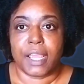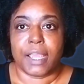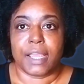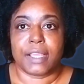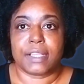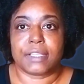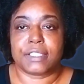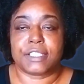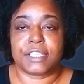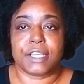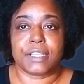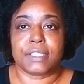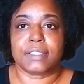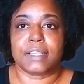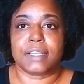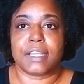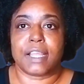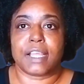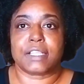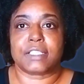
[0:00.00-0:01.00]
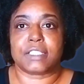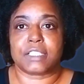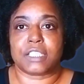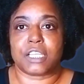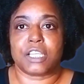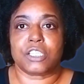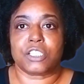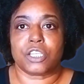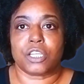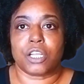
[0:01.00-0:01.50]
is just an
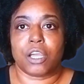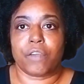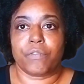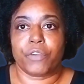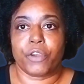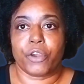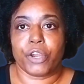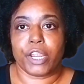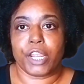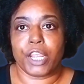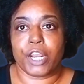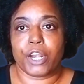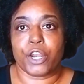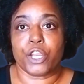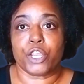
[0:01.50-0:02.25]
extension of your inner